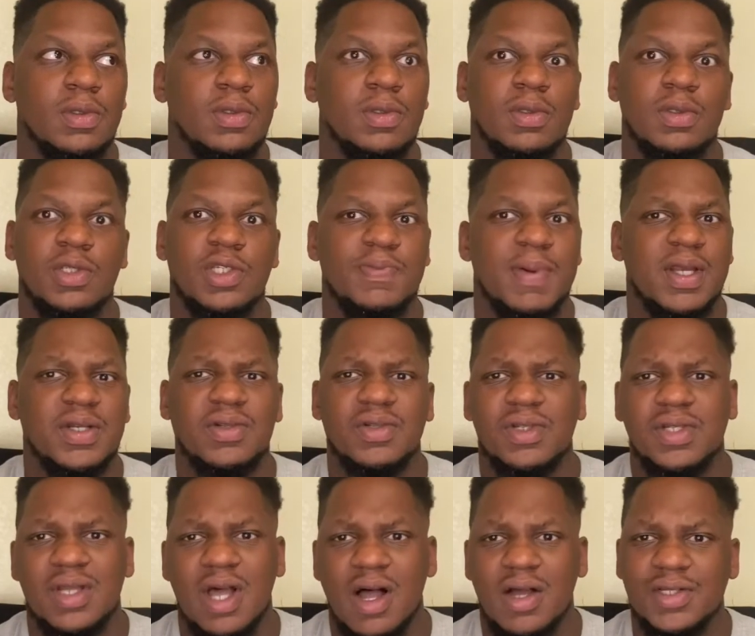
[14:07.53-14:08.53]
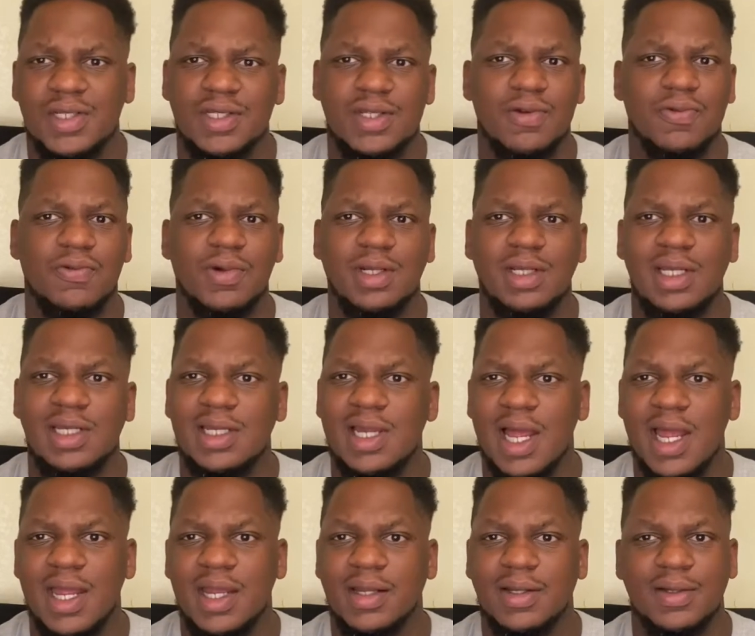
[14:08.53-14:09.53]
Special sauce is a really
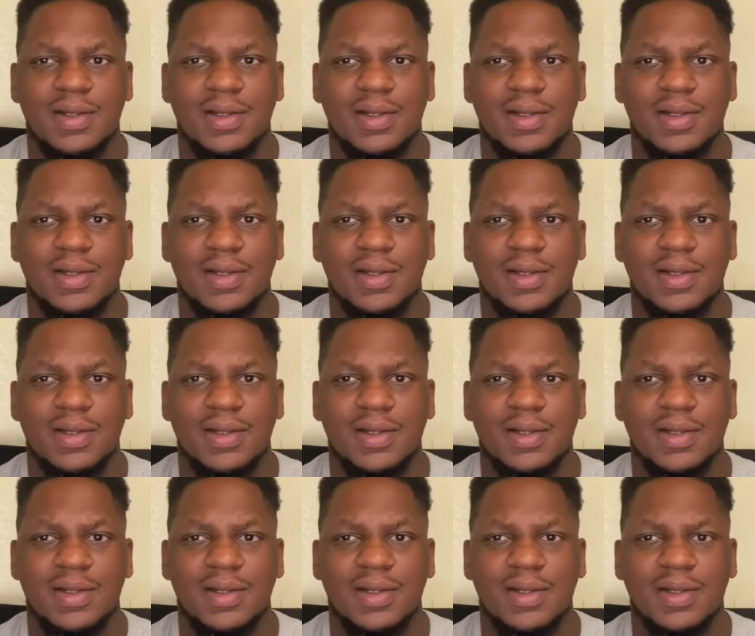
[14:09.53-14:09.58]
dank.